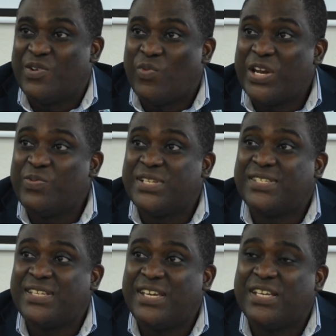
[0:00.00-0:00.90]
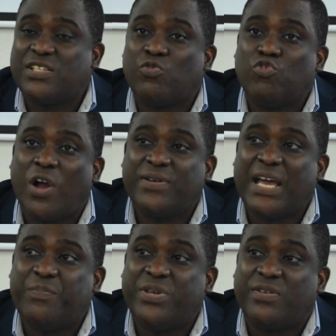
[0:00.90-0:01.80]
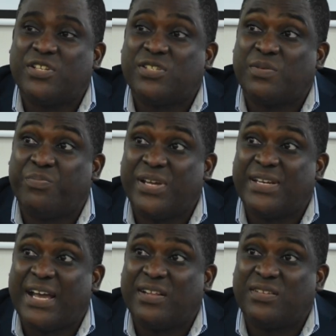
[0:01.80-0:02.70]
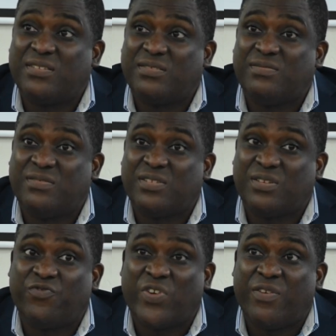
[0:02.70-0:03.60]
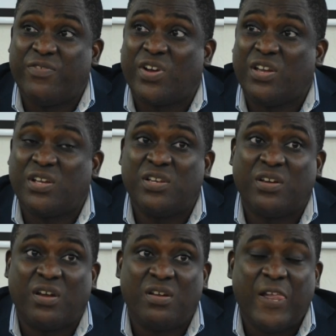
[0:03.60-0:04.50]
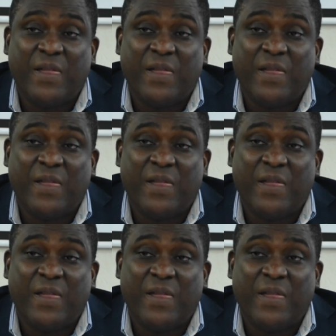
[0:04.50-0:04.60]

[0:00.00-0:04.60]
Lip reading: What I would say is around that period, just to bring that to very, very clear,